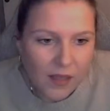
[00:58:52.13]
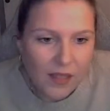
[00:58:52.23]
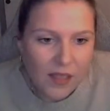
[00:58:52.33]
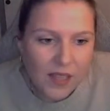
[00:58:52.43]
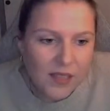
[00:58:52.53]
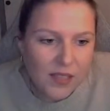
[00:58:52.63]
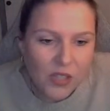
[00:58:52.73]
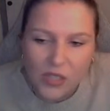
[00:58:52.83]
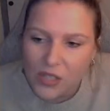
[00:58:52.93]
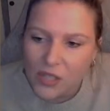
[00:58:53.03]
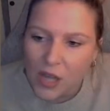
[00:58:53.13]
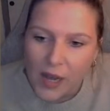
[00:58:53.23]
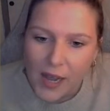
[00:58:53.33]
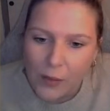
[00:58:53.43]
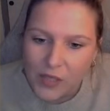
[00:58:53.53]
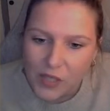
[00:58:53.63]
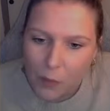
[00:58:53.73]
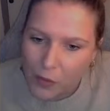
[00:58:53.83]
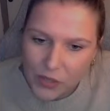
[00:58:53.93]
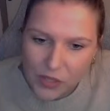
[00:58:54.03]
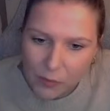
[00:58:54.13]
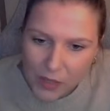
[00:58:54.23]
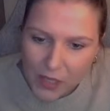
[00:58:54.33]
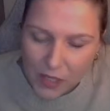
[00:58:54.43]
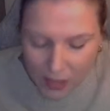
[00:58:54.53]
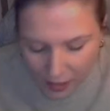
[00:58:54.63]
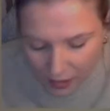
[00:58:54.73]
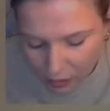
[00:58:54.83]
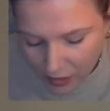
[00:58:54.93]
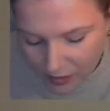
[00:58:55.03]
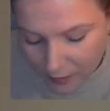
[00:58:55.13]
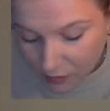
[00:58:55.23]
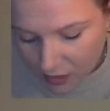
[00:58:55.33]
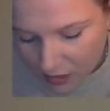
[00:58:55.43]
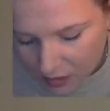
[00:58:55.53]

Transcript: that's just not how it's supposed to be. Like creativity is